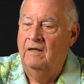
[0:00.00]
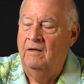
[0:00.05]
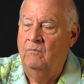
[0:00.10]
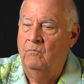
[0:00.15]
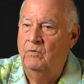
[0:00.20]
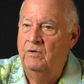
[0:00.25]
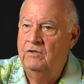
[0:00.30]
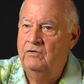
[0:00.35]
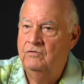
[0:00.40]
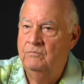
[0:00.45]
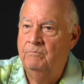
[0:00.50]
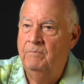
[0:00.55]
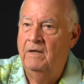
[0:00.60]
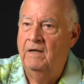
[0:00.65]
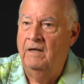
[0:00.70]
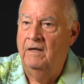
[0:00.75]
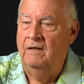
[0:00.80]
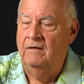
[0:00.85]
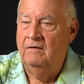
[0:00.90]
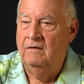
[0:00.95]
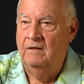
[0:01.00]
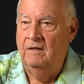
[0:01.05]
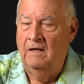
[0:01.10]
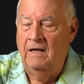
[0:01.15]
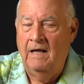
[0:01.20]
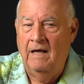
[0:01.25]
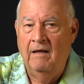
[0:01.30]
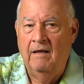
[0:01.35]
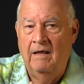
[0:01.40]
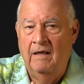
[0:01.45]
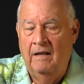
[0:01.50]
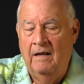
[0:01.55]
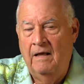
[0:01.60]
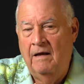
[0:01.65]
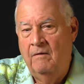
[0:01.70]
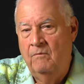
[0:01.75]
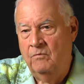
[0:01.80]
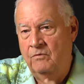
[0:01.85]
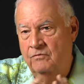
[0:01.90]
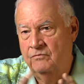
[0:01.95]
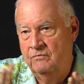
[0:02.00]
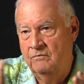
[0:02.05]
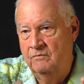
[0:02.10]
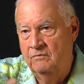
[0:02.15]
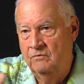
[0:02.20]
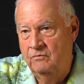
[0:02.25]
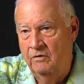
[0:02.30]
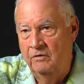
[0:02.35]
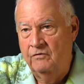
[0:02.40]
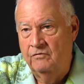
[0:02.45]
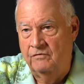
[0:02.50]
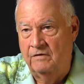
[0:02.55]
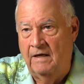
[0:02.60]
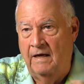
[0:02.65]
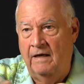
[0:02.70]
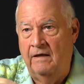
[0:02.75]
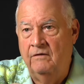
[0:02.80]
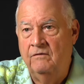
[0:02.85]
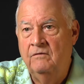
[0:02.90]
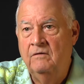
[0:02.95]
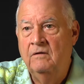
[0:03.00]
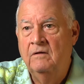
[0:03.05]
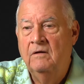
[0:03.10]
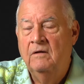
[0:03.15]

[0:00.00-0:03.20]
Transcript: and we spent, and I and I was criticized